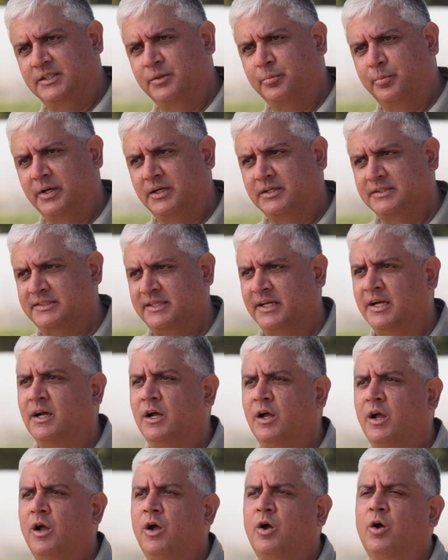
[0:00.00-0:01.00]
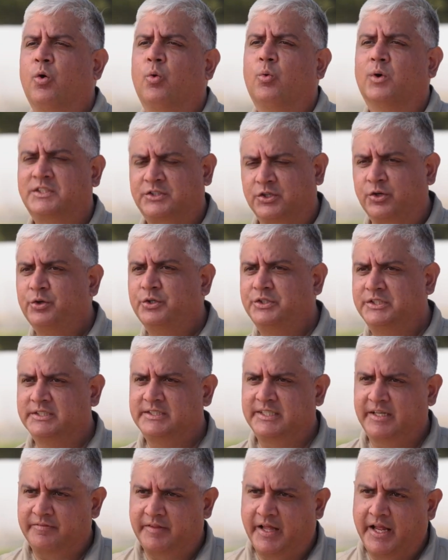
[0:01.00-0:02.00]
in the past, what
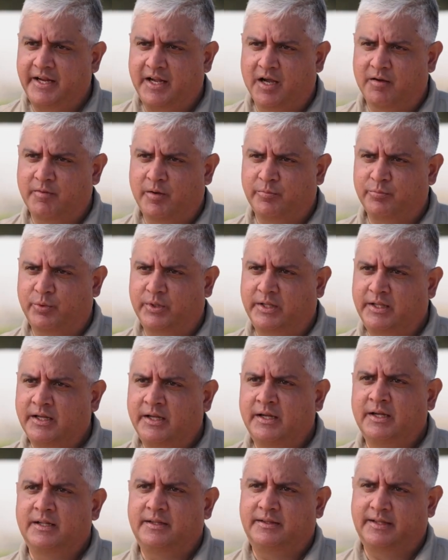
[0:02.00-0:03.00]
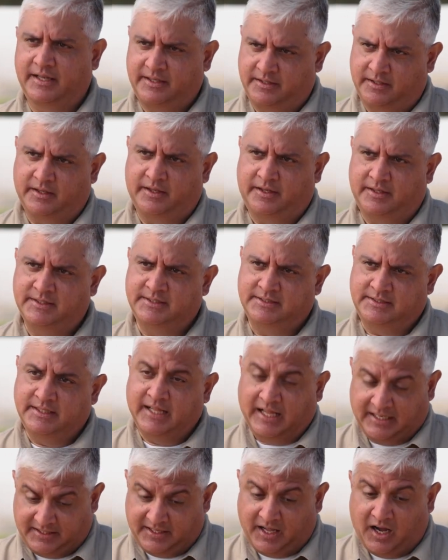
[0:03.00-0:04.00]
solutions have they come up with that is
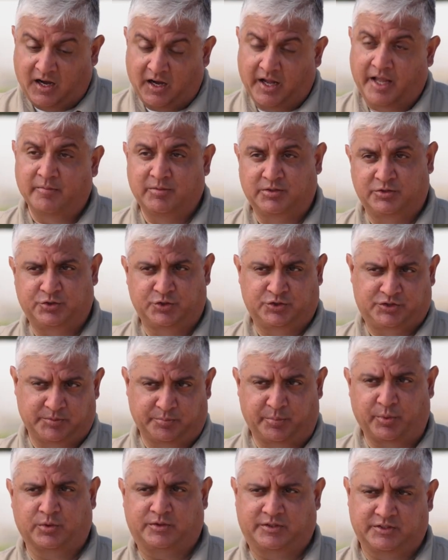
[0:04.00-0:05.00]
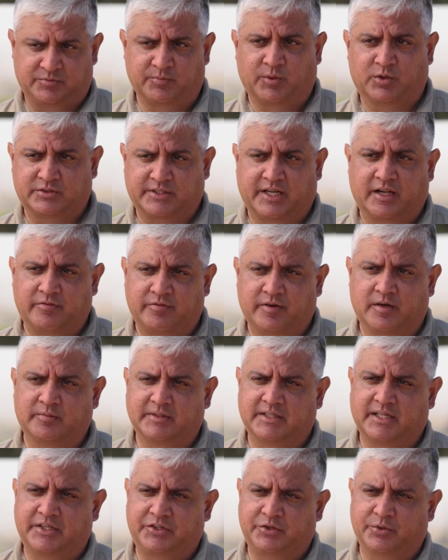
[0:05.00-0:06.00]
that are able to support the small scale
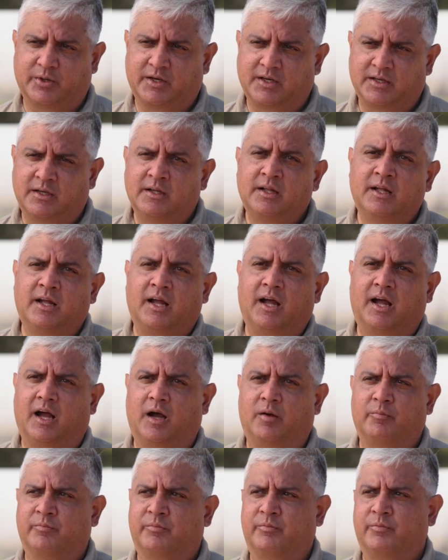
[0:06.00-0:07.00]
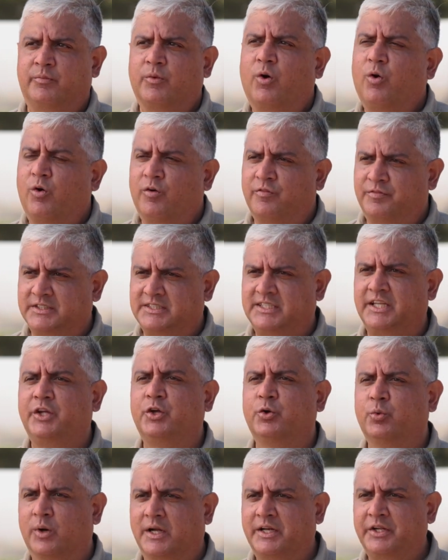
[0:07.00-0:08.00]
farmer that you are. Um, Obviously,
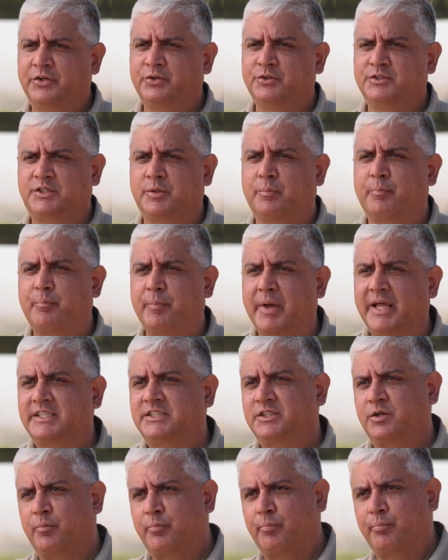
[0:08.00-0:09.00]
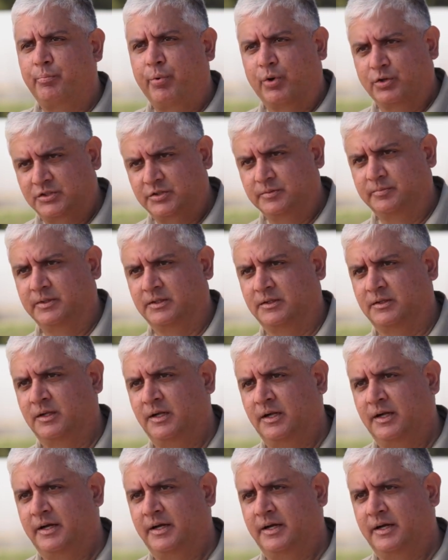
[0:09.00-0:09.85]
you want to use the best possible